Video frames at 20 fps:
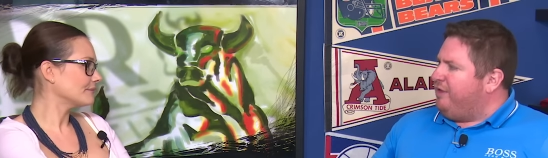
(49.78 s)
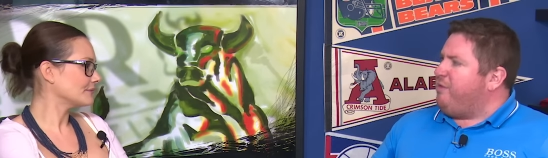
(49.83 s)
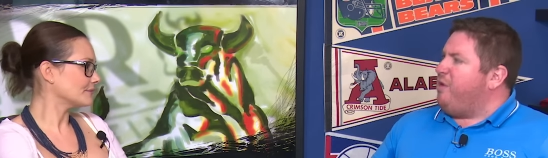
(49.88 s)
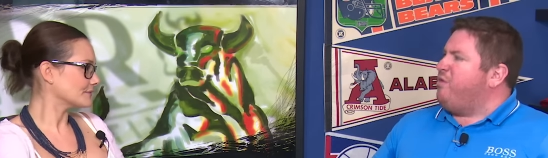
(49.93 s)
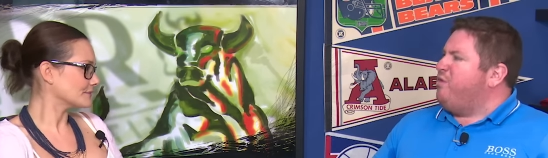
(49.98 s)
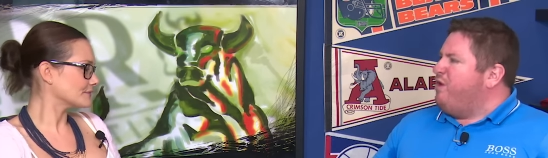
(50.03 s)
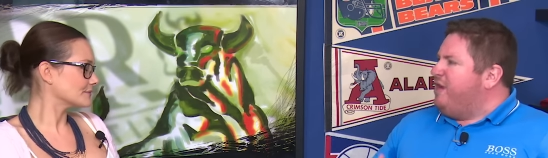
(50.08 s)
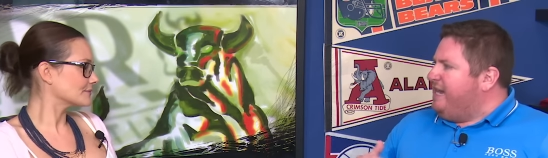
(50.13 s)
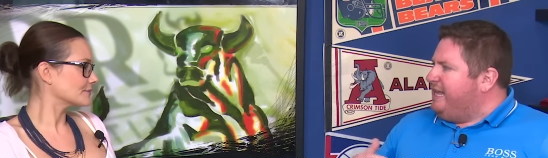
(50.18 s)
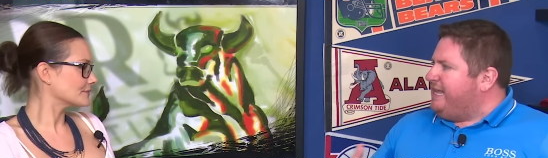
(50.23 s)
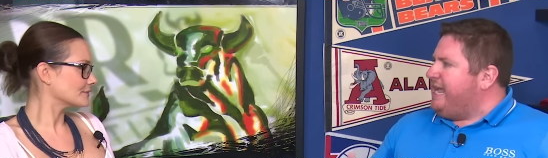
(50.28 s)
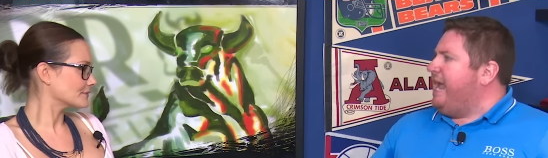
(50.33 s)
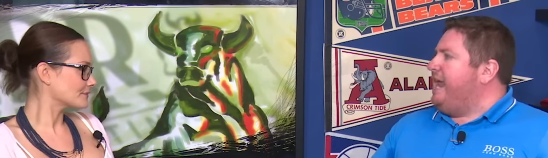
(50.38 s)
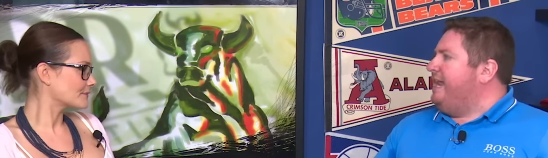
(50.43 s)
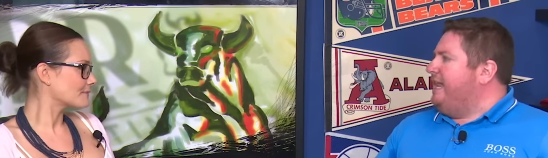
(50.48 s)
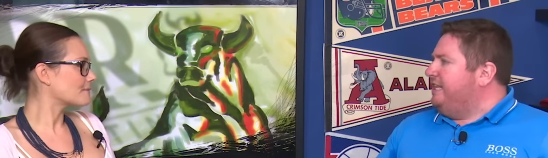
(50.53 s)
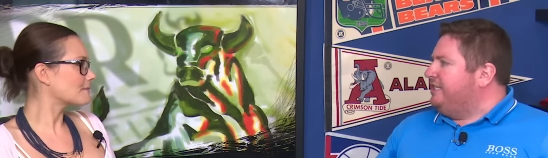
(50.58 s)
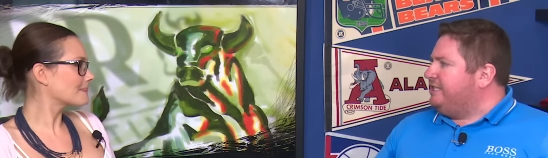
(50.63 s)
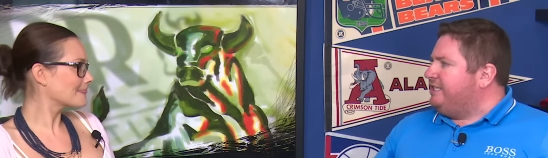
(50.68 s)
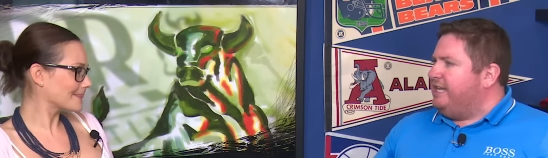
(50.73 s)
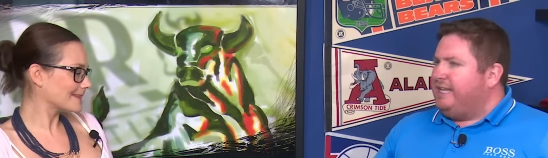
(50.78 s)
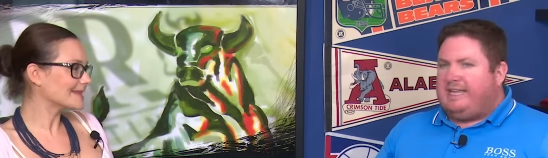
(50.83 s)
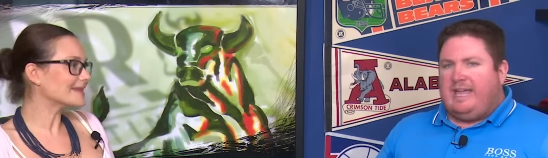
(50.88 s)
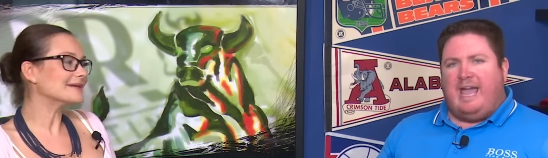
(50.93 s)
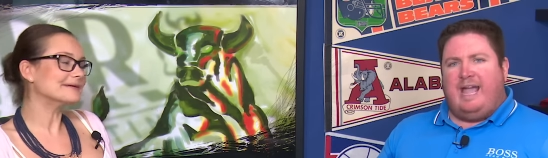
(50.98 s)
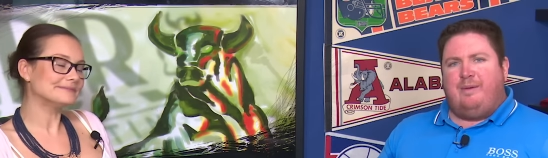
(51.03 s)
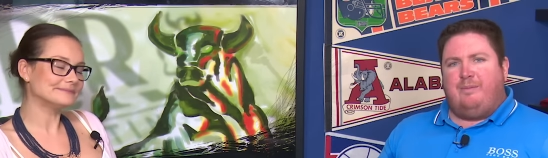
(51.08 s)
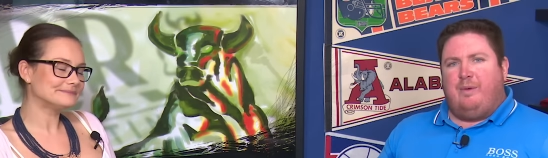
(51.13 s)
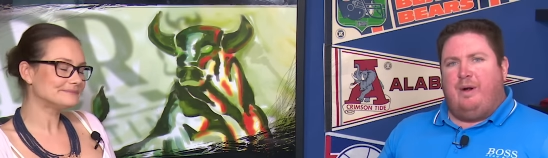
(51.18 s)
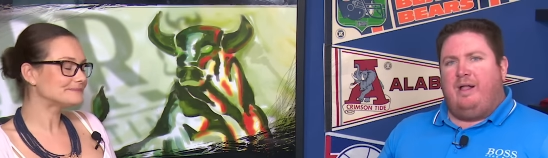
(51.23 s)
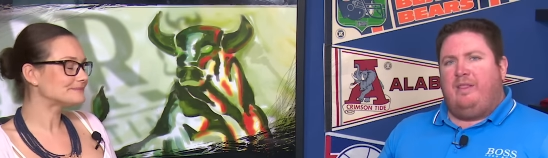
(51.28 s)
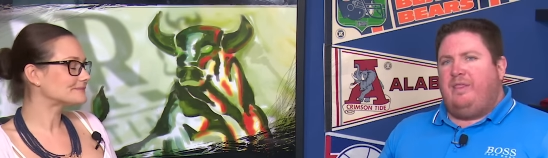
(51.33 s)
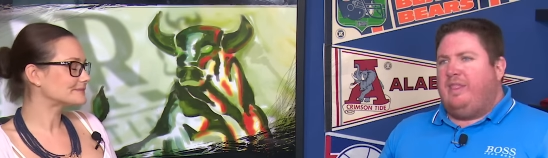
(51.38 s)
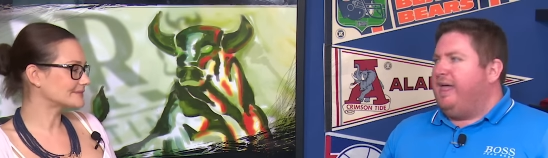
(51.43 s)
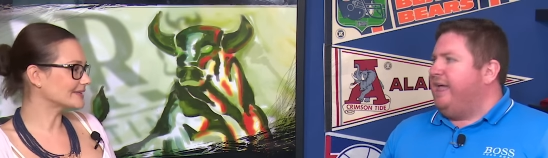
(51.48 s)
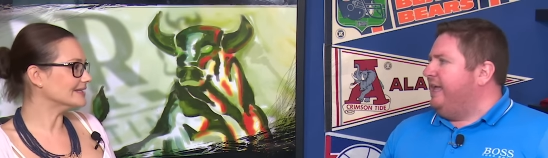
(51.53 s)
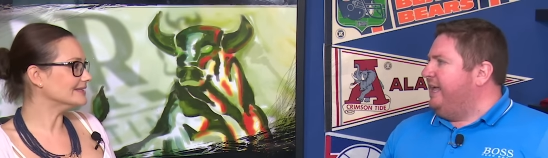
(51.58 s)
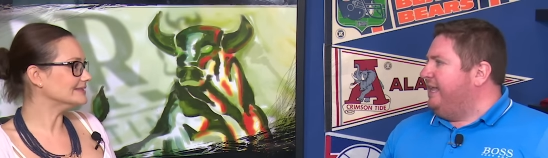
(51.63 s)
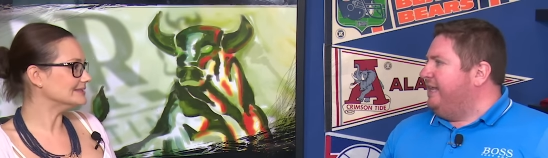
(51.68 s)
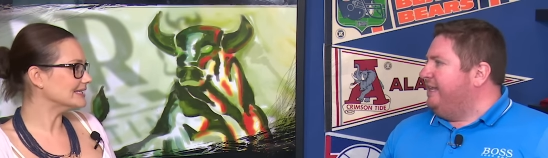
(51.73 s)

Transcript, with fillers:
Speaker 1: they were really getting into the game, weren't they?